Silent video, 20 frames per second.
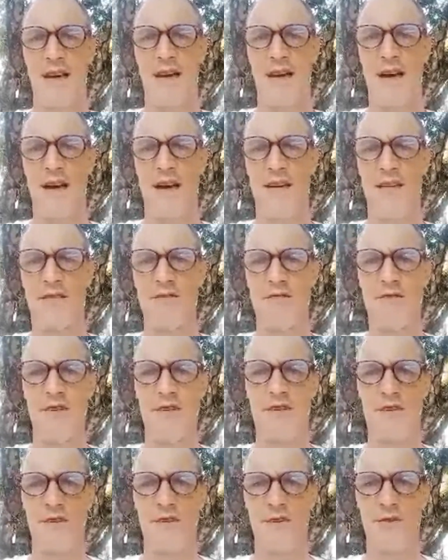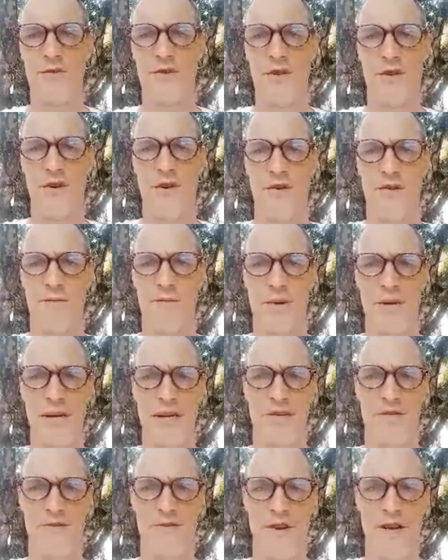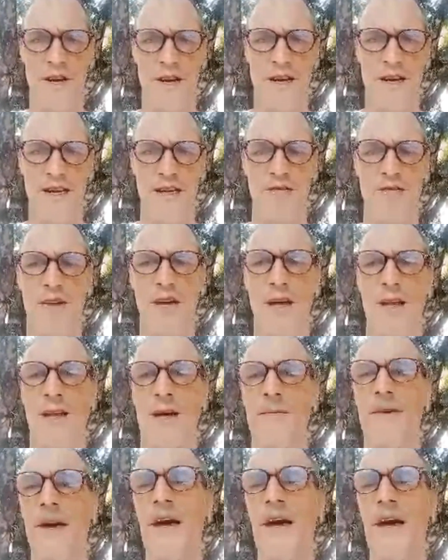as a result of peat fire in Vietnam.